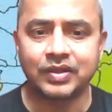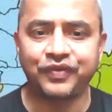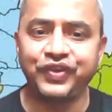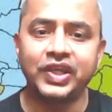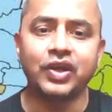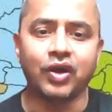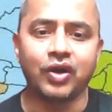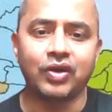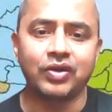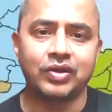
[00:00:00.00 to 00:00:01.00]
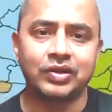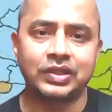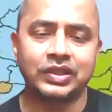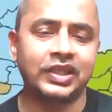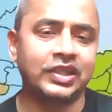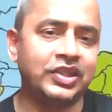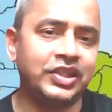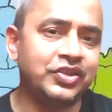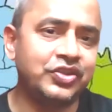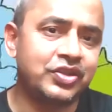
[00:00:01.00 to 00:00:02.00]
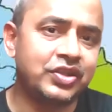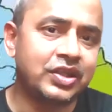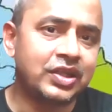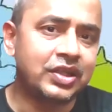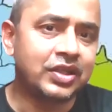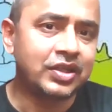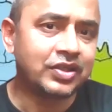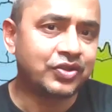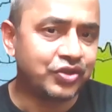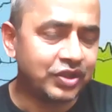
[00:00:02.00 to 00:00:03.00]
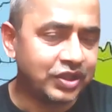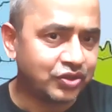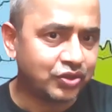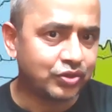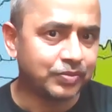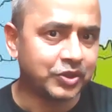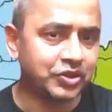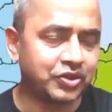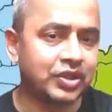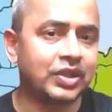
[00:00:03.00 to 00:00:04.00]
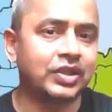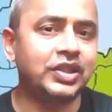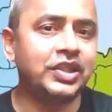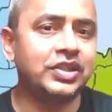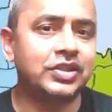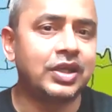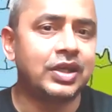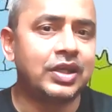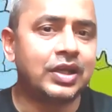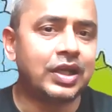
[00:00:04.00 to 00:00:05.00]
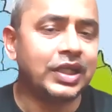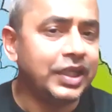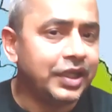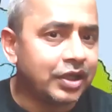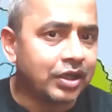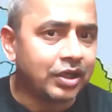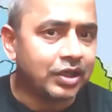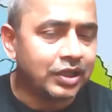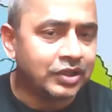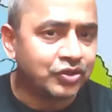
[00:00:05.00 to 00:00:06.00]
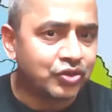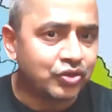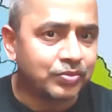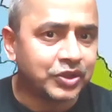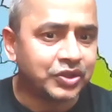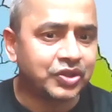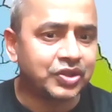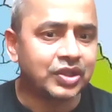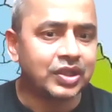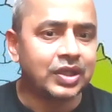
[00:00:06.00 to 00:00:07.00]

Figure these instruments, these legal instruments,